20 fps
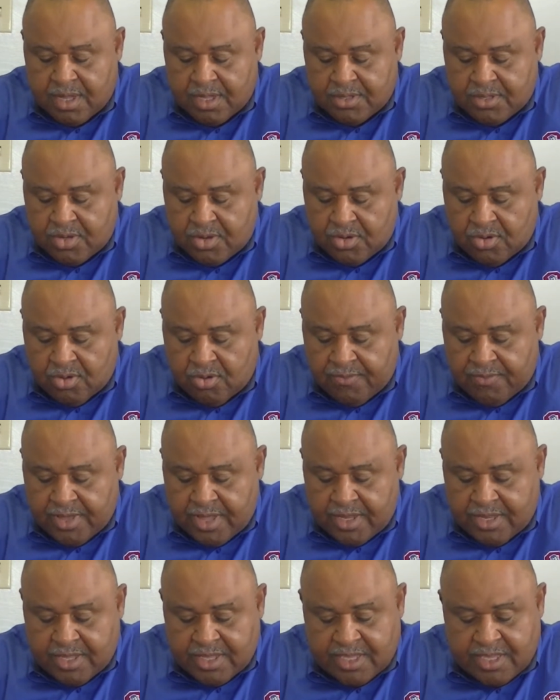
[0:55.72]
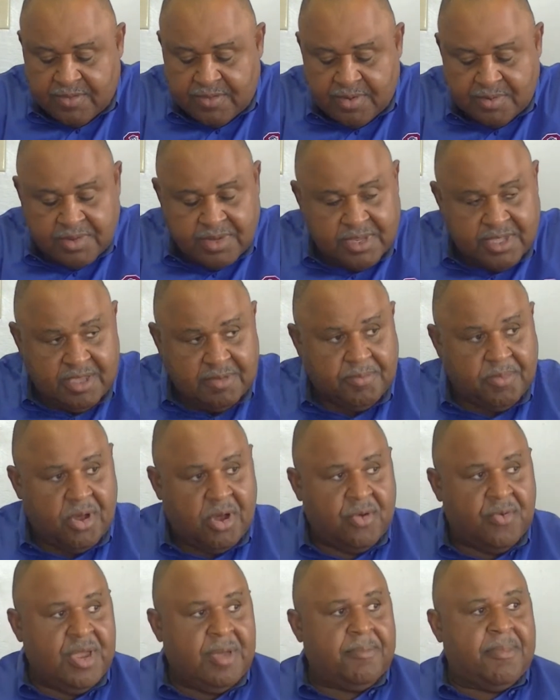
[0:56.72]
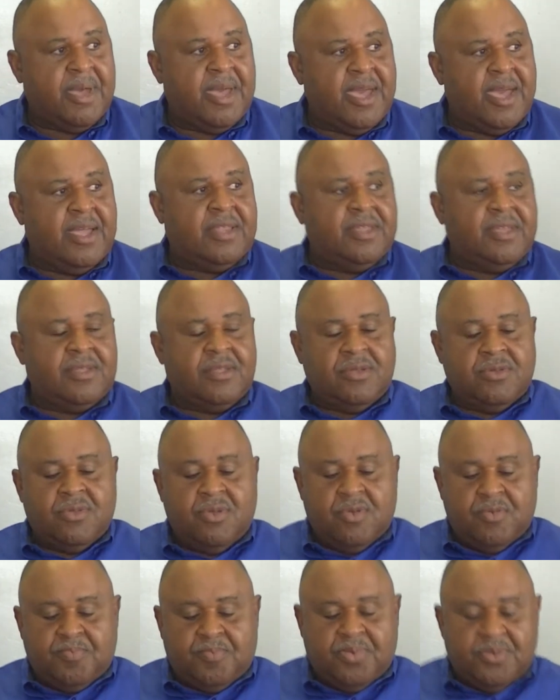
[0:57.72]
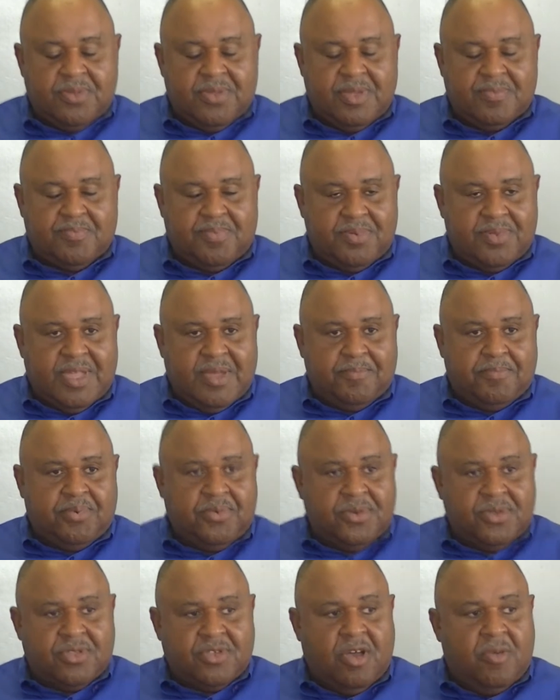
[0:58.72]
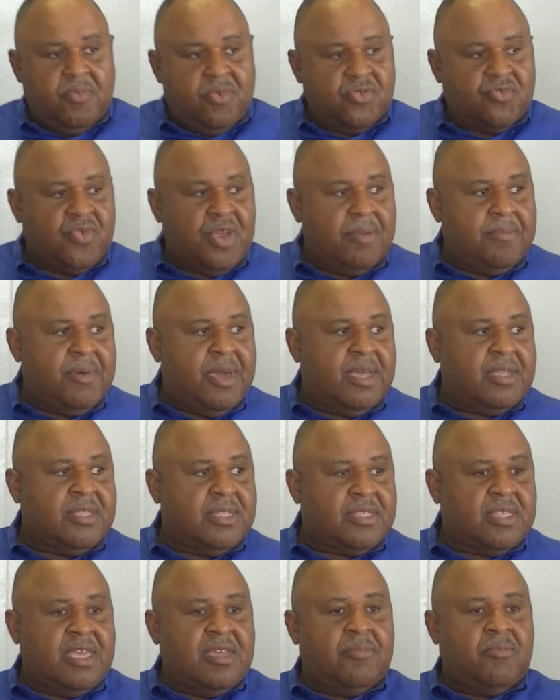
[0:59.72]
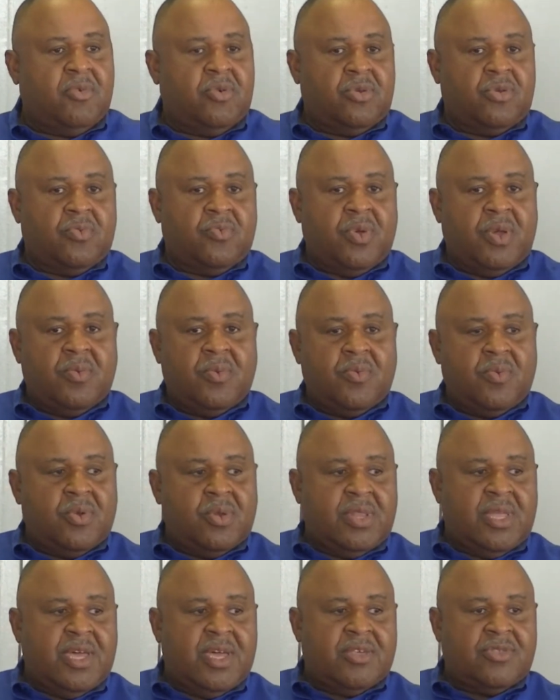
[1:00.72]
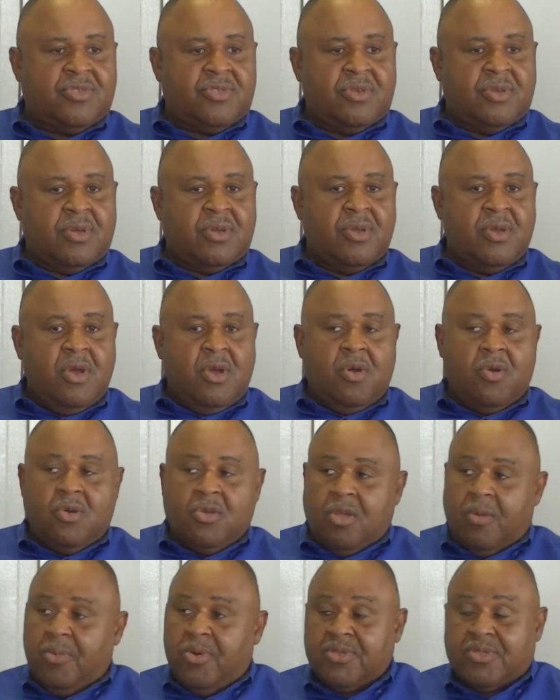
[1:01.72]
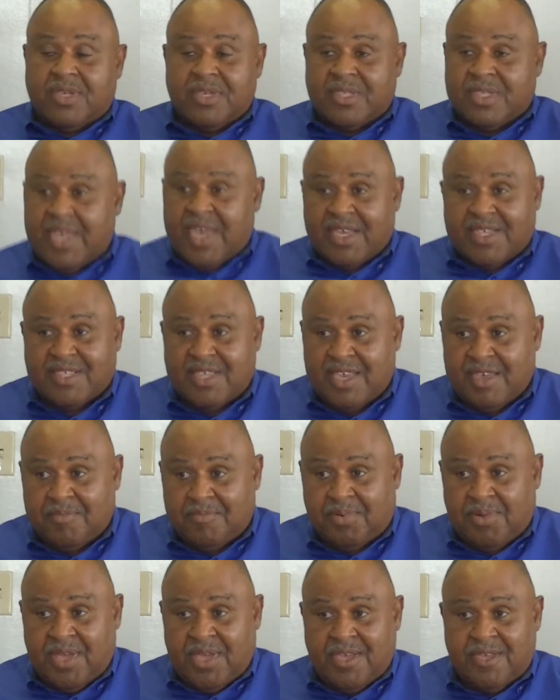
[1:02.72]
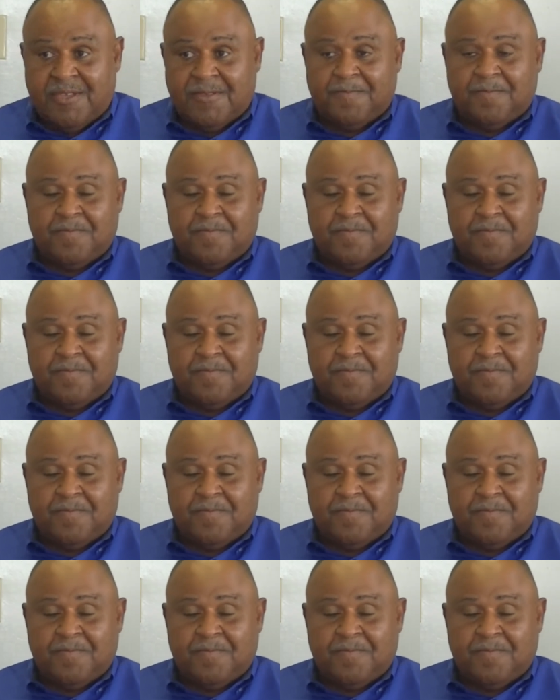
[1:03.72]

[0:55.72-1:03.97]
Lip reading: turnover and then giving up the deep ball right behind it, you know, put us almost right back in the same order where we were last year on almost the exact same play.